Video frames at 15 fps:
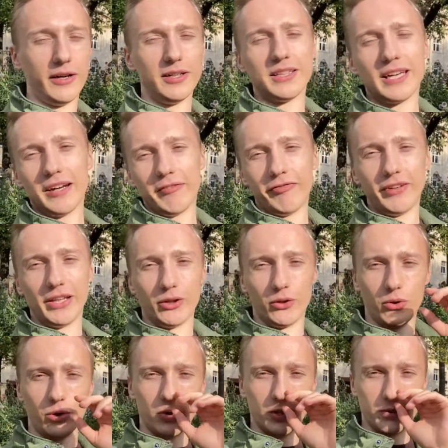It can feel
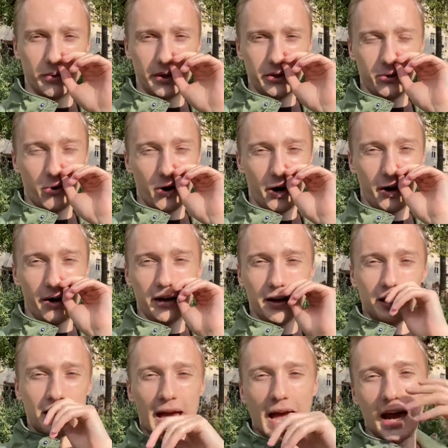good when you
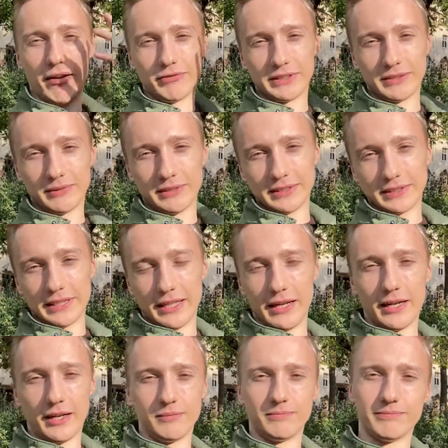have
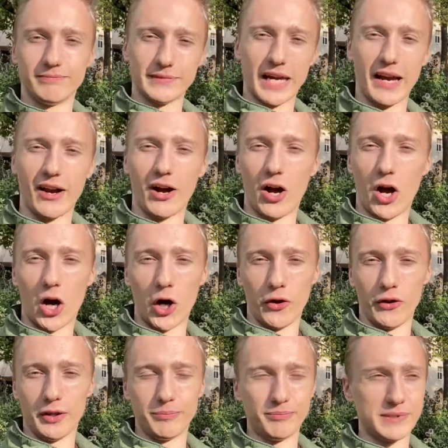a car
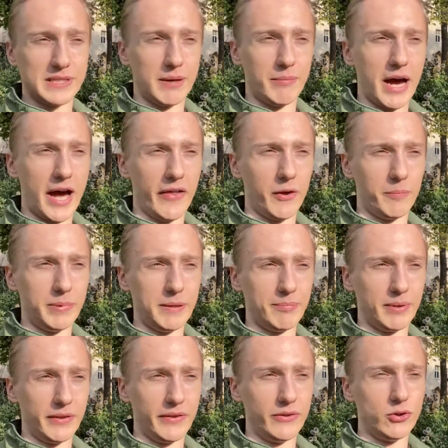that some other
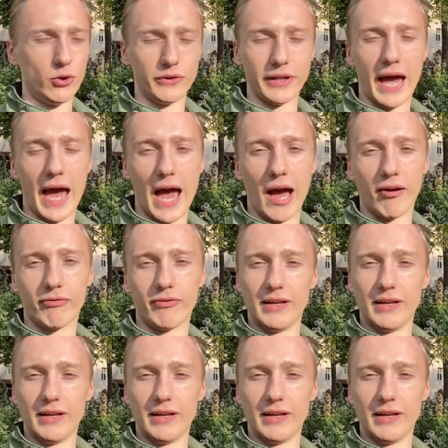people don't have,